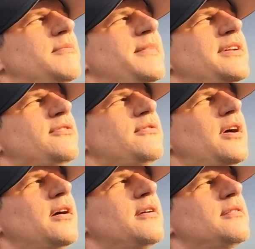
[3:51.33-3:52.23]
My
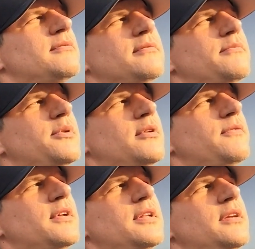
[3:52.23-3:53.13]
truck,
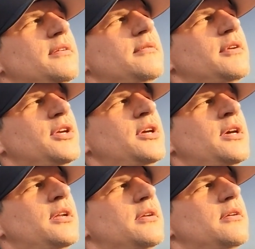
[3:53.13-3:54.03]
perfectly
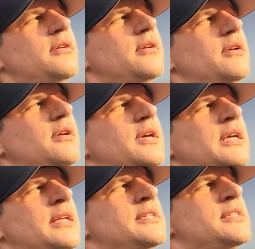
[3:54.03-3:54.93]
good,
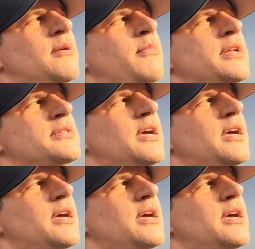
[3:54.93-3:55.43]
and then somebody's